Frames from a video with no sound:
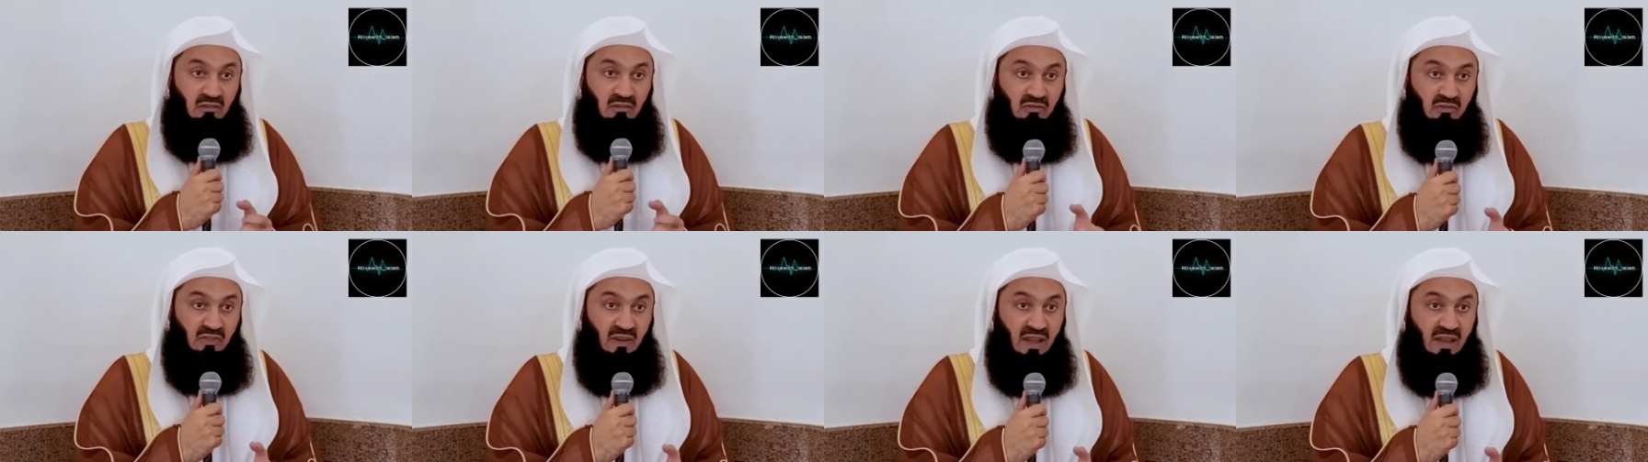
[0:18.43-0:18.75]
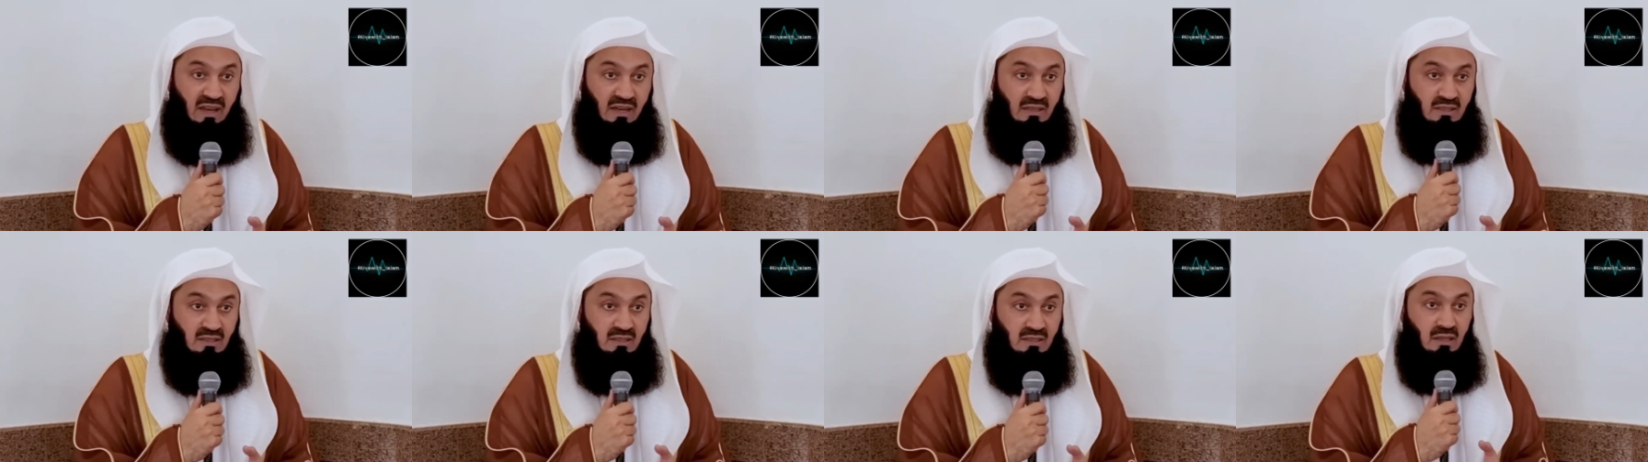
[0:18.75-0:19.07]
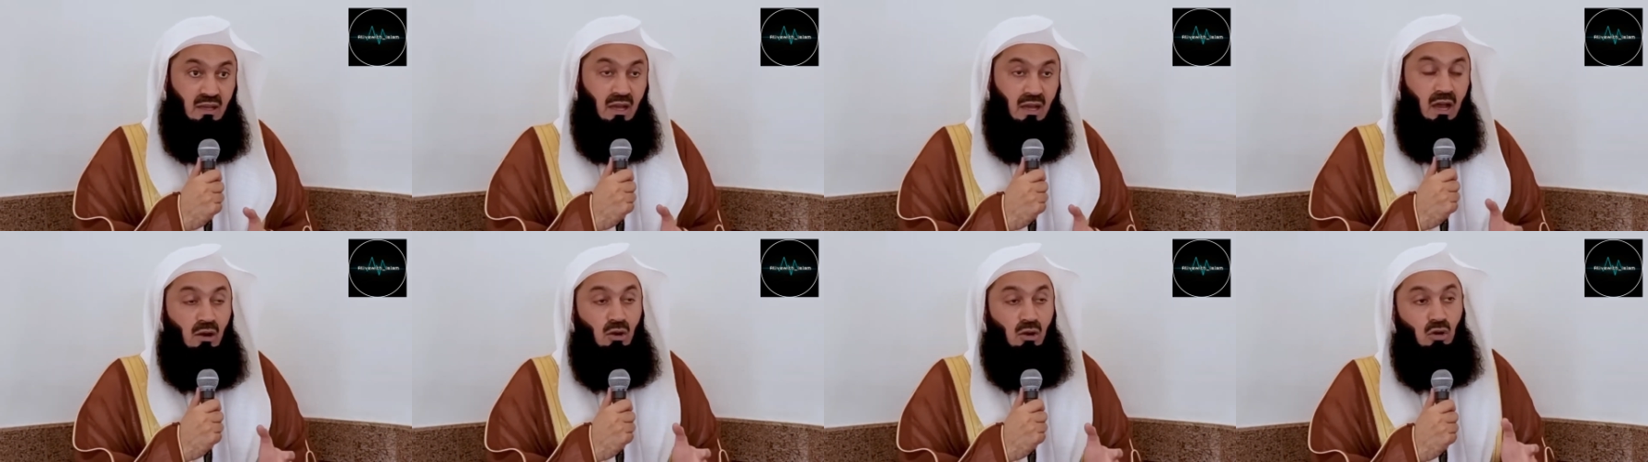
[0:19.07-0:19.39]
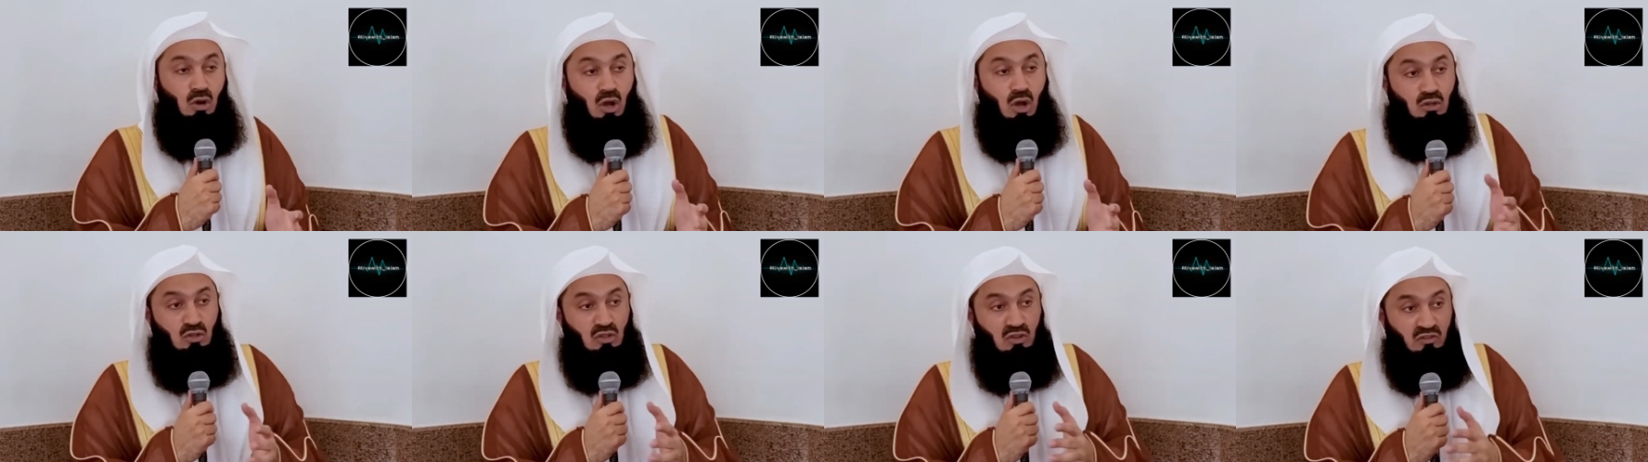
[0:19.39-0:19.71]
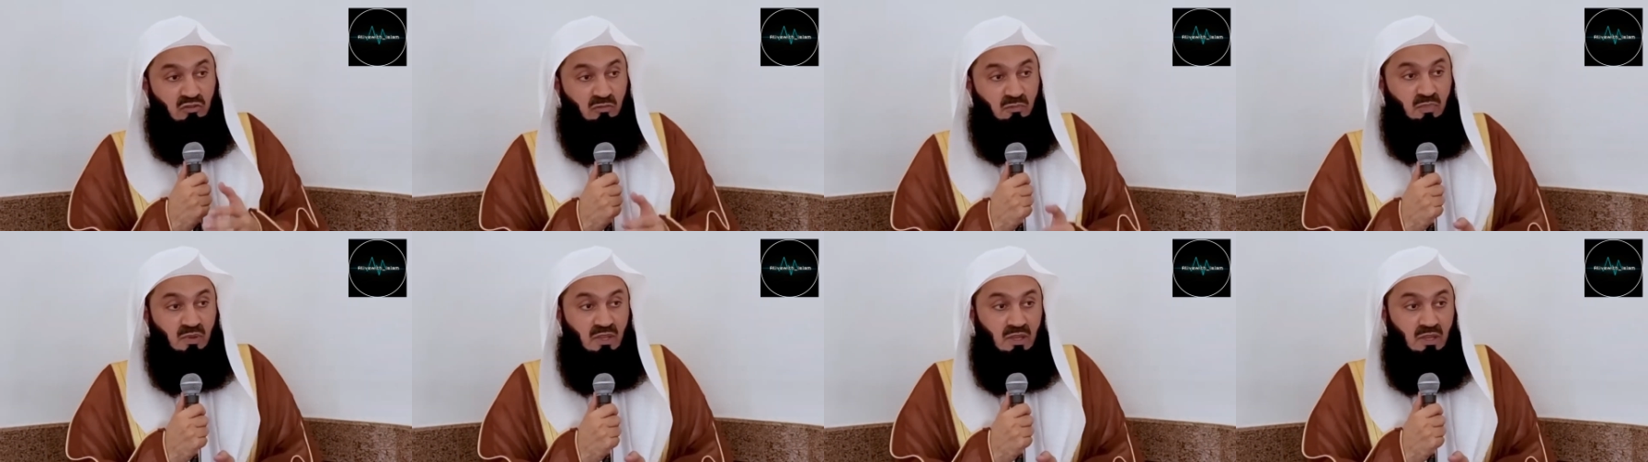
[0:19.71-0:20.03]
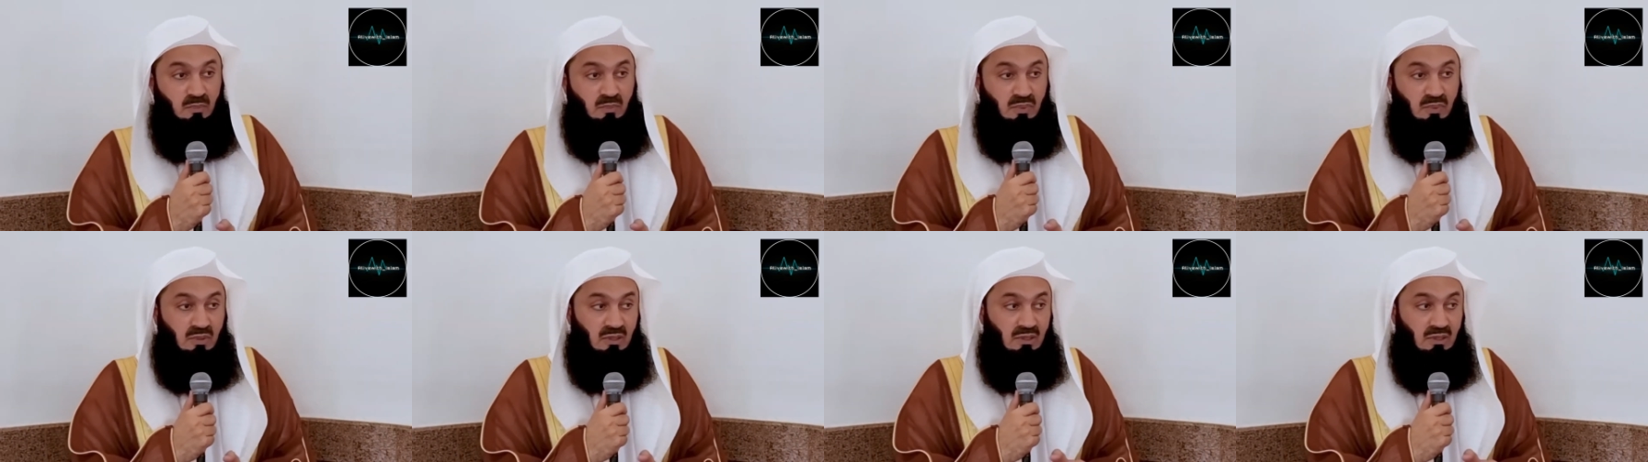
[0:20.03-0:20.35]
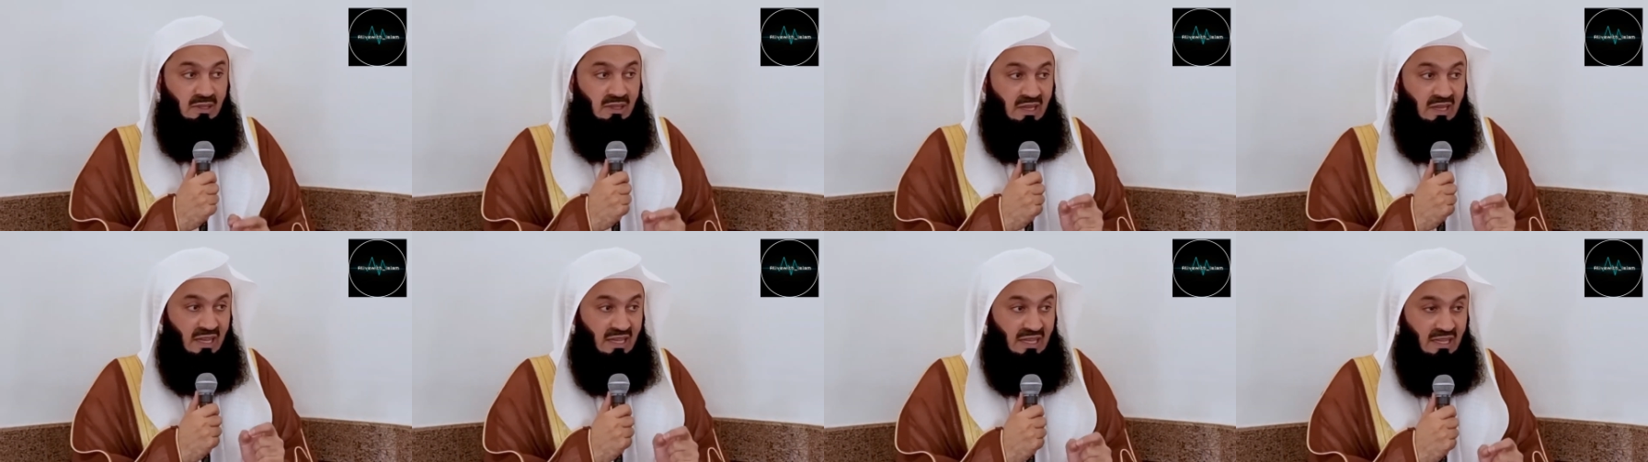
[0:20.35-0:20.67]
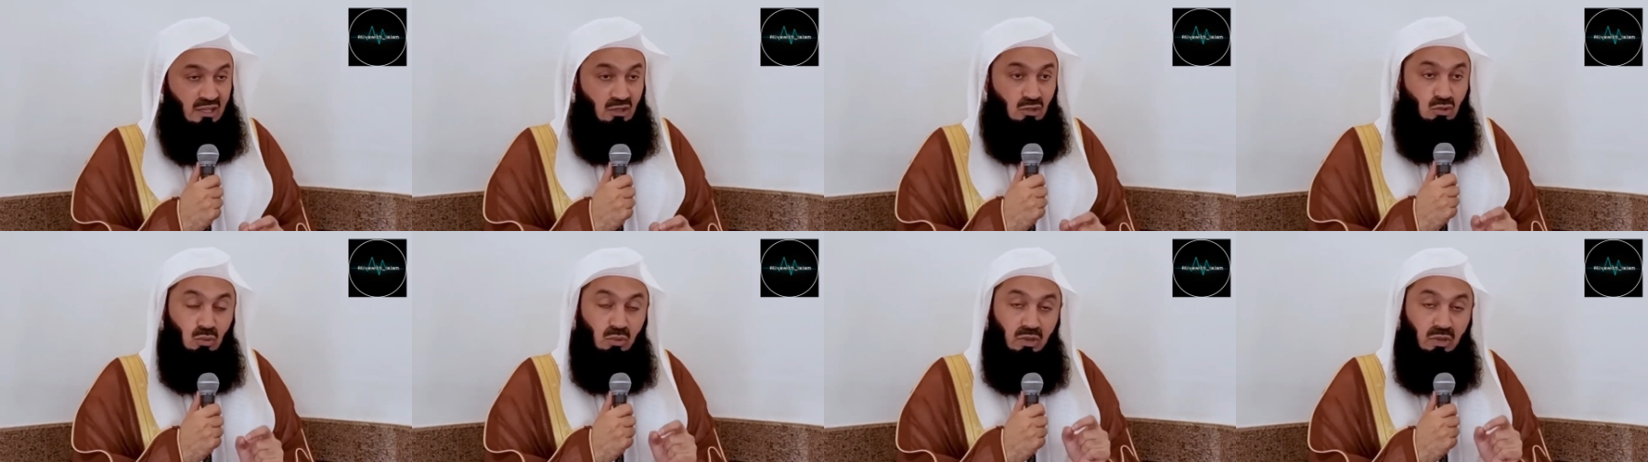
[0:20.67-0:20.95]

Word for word: In fact, a lot of people like